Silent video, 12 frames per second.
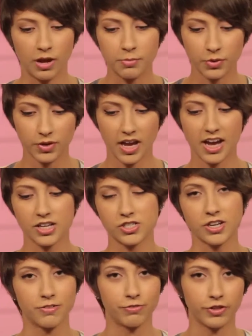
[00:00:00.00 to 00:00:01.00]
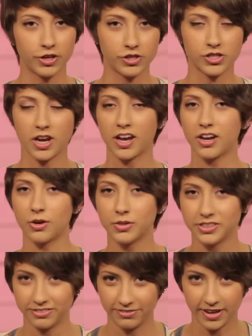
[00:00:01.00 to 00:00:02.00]
Rainbow Dash and Fluttershy,
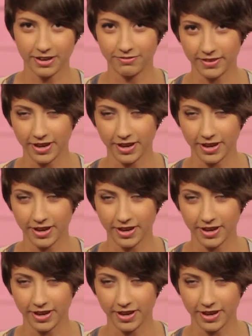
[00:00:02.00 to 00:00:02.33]
always a fan